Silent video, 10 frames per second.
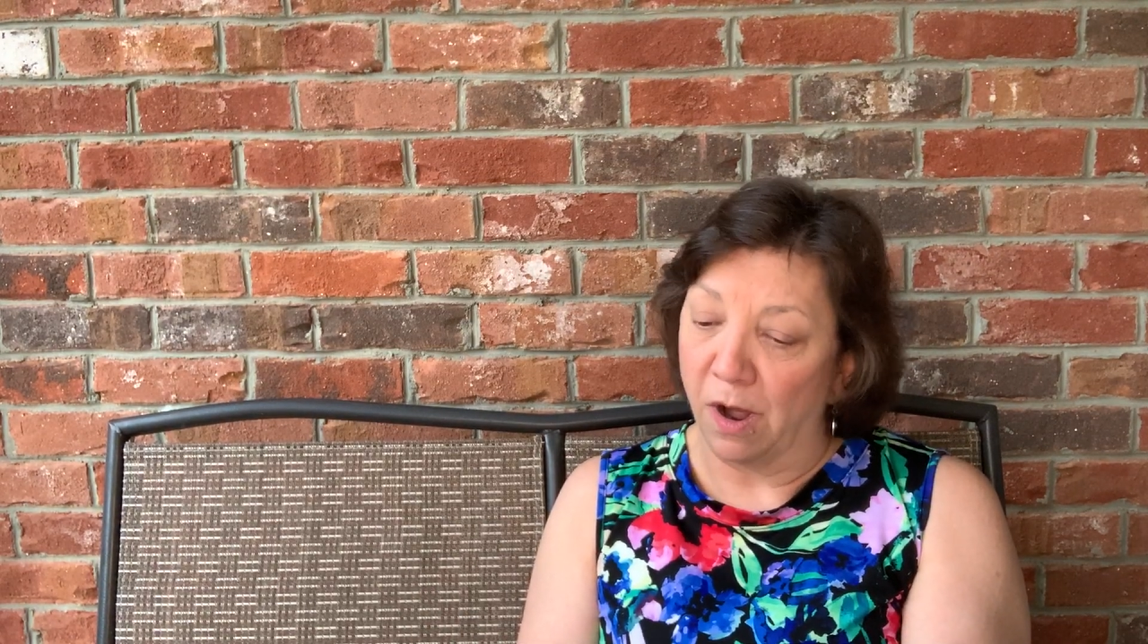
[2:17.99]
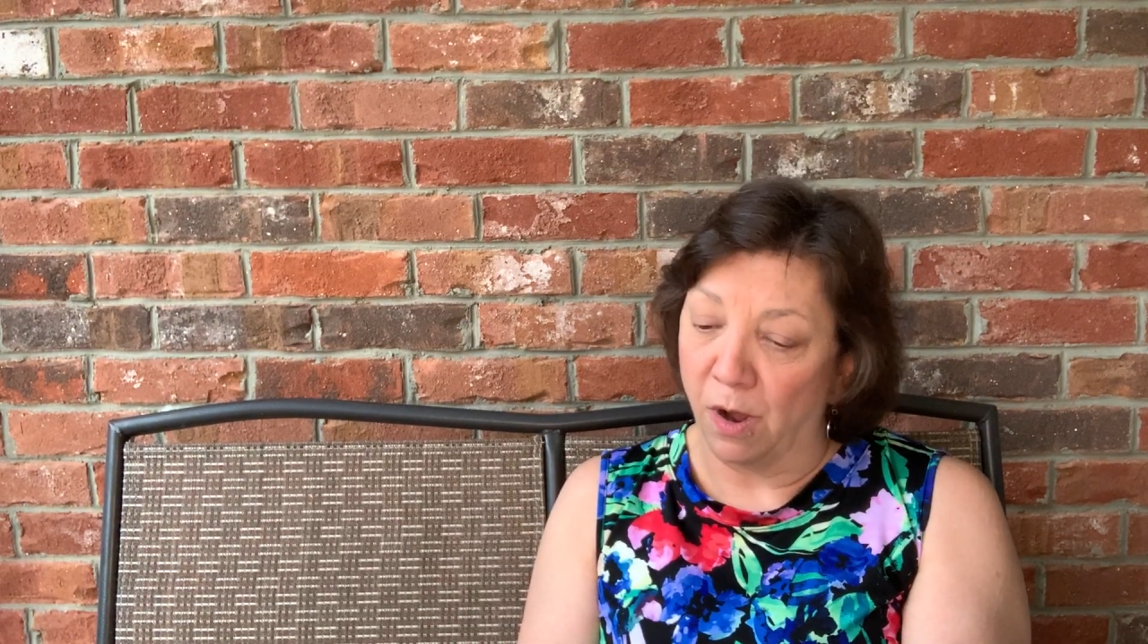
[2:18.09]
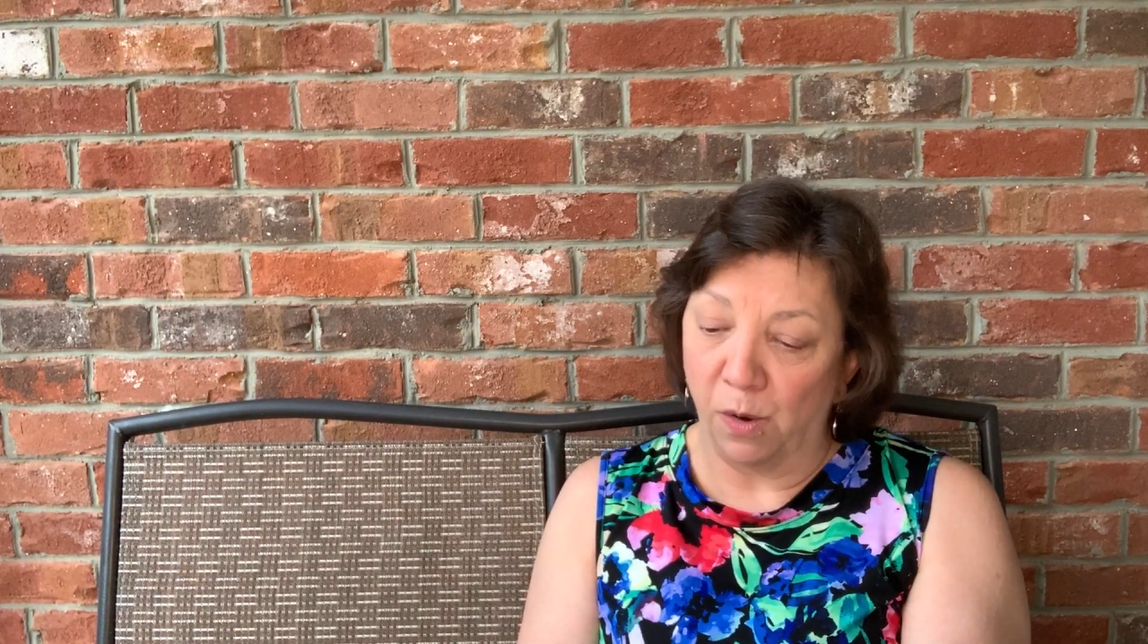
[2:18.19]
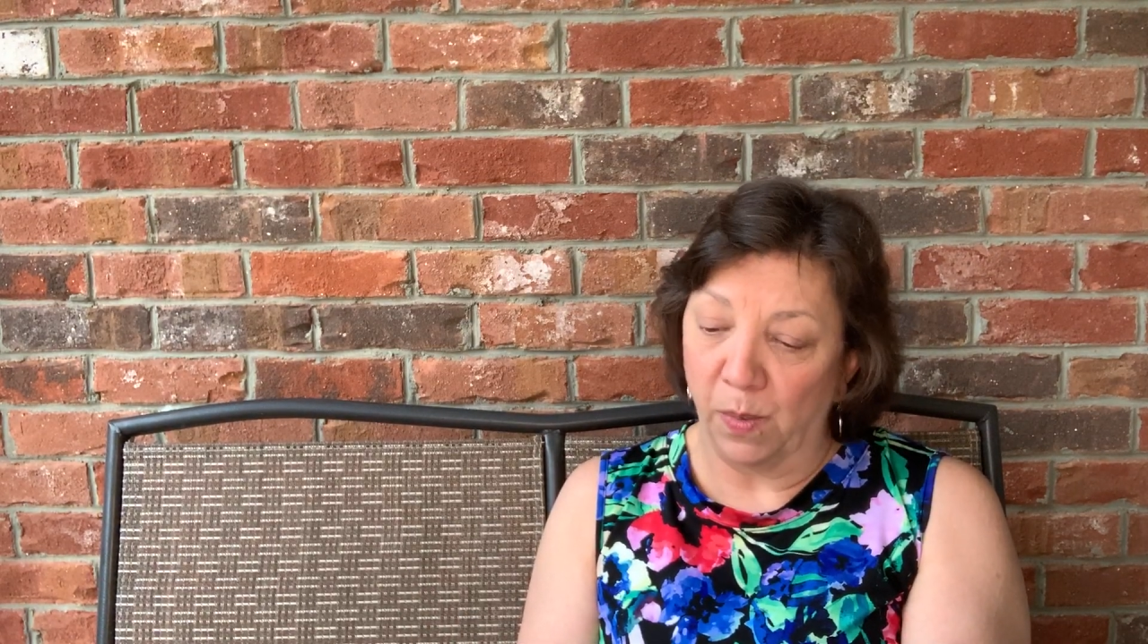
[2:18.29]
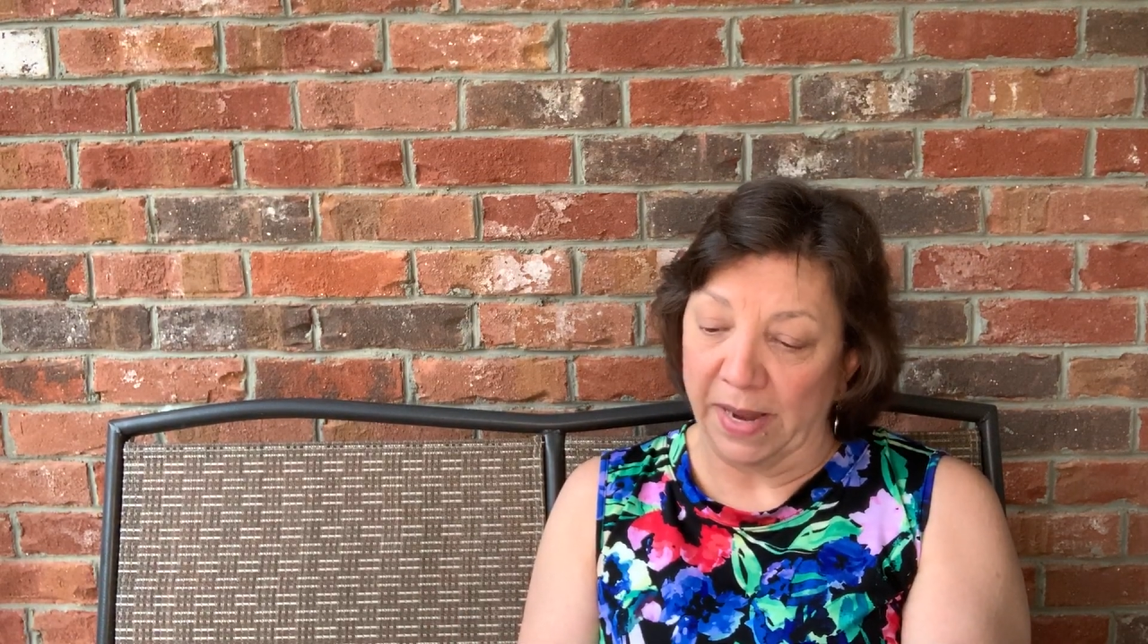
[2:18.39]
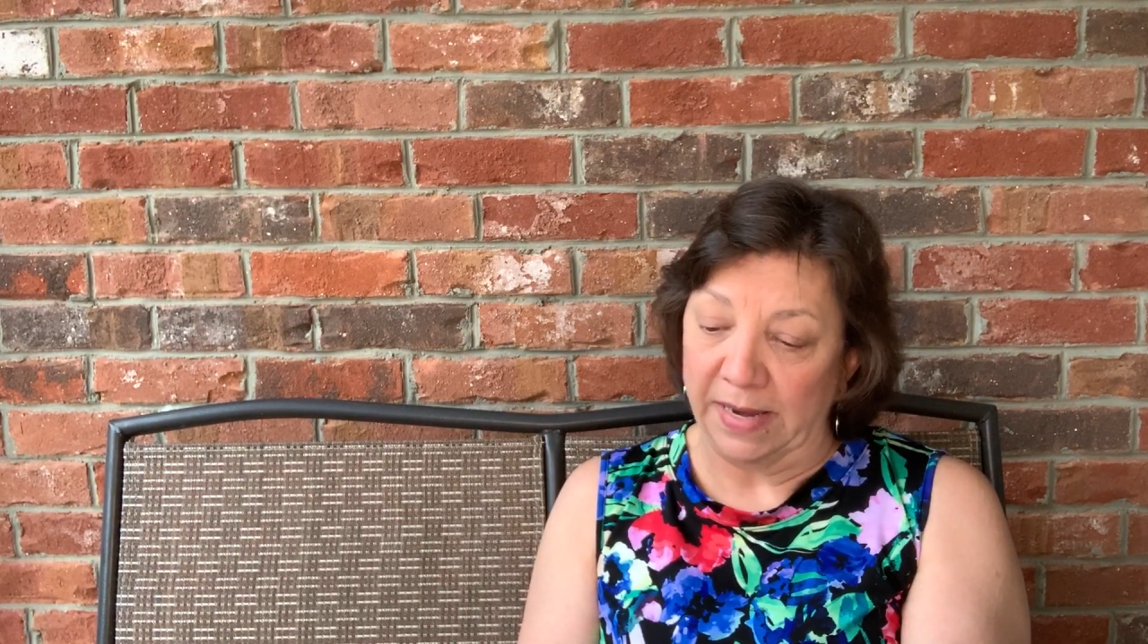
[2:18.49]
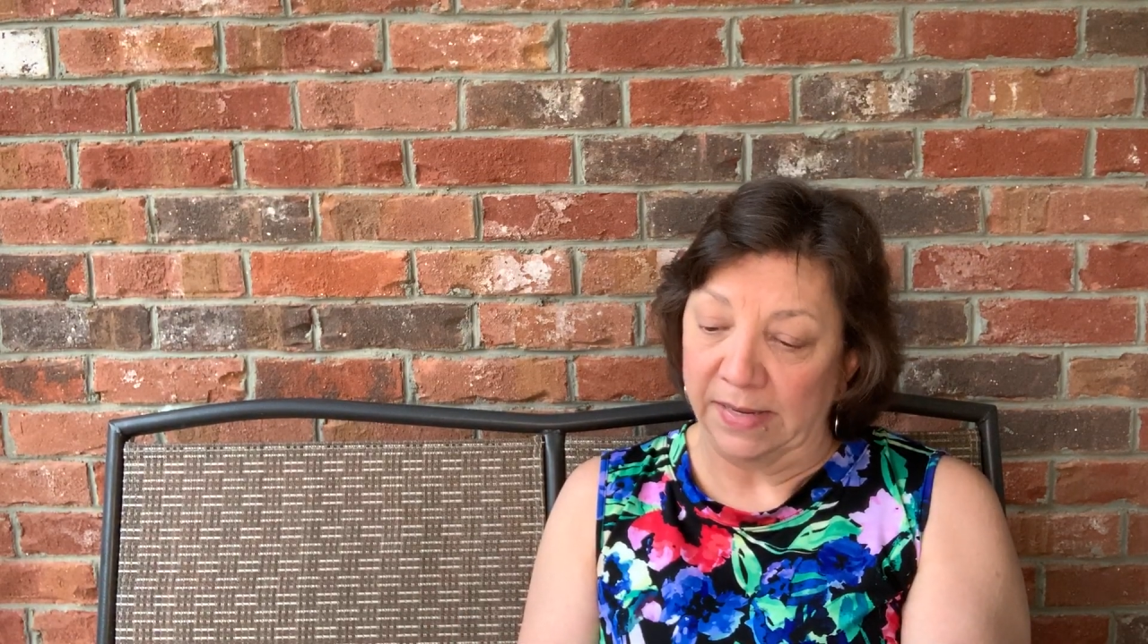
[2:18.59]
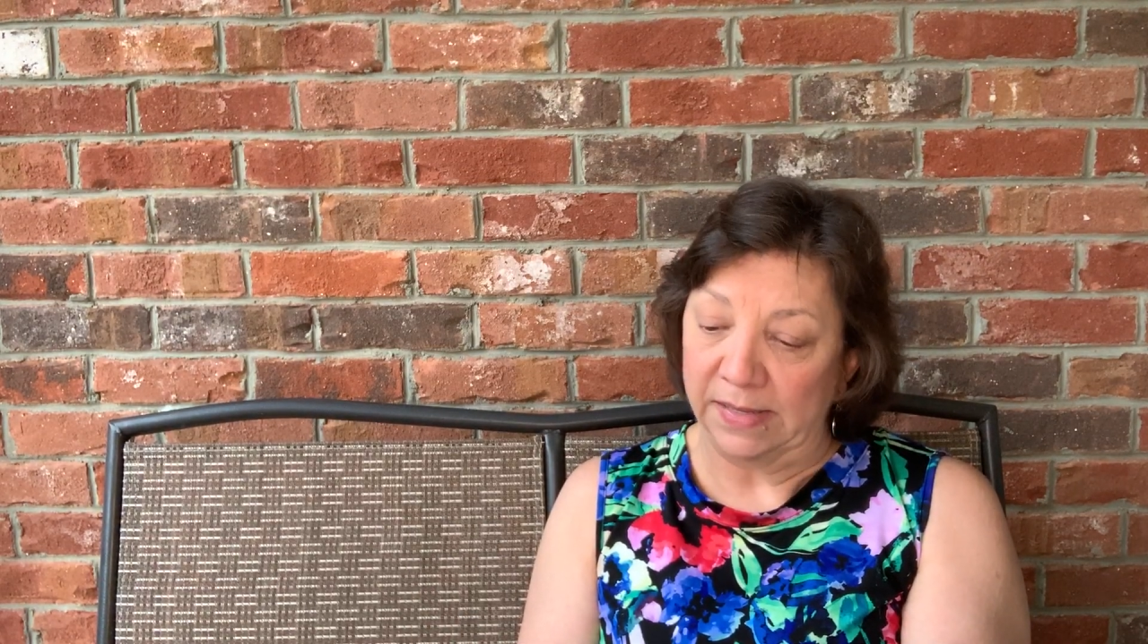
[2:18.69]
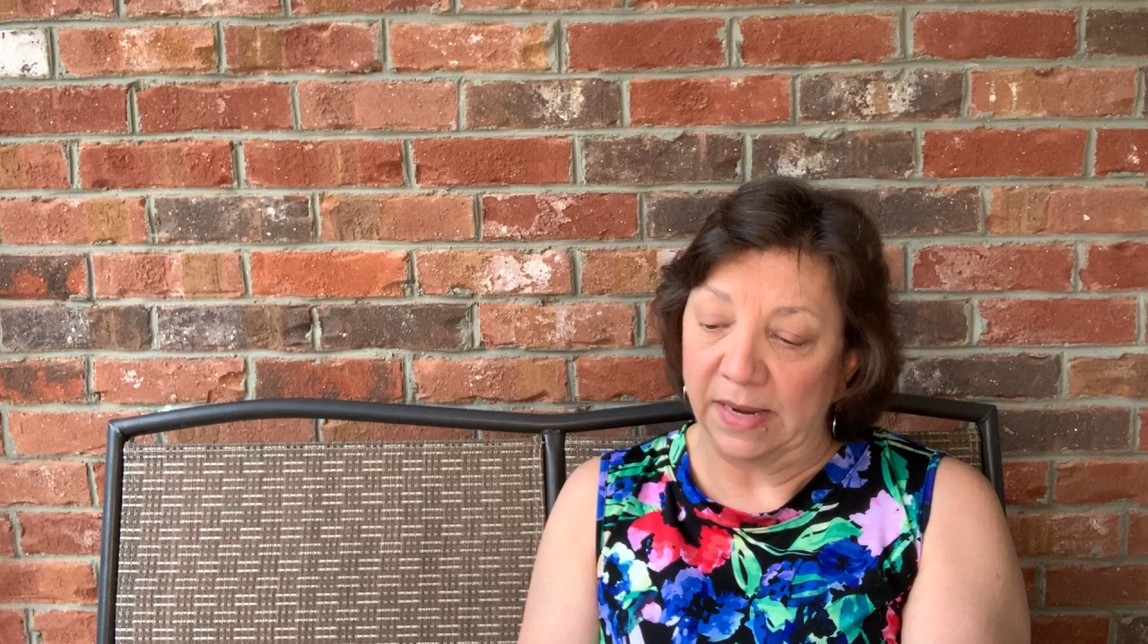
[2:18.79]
always.